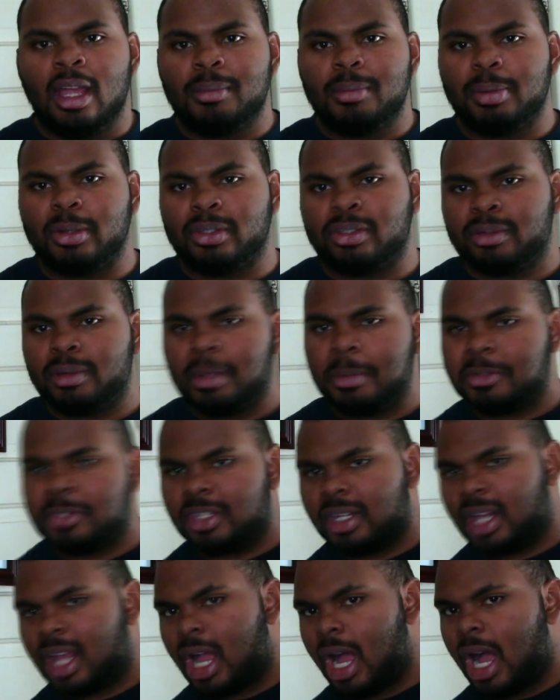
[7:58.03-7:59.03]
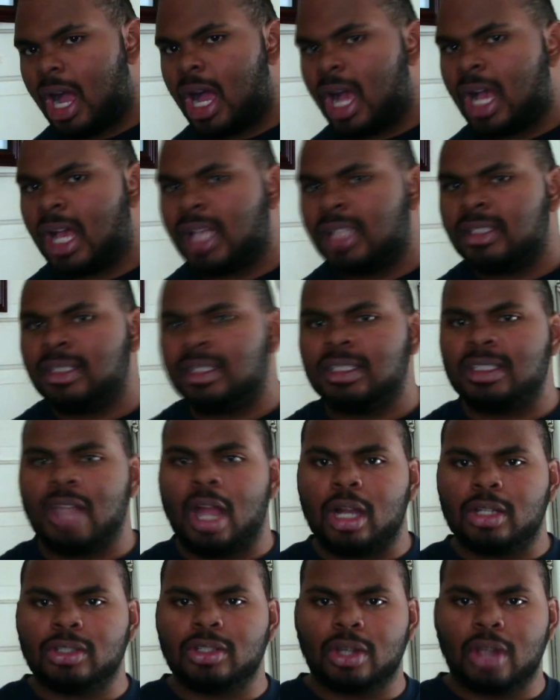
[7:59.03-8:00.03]
prescription costs and
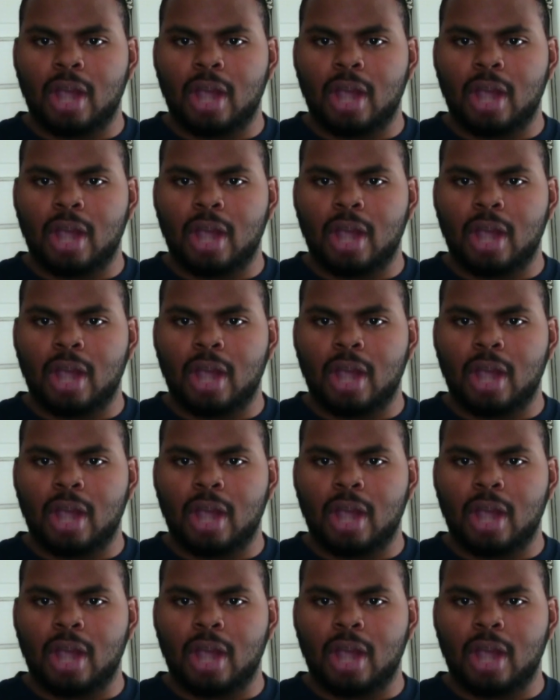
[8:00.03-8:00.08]
doctor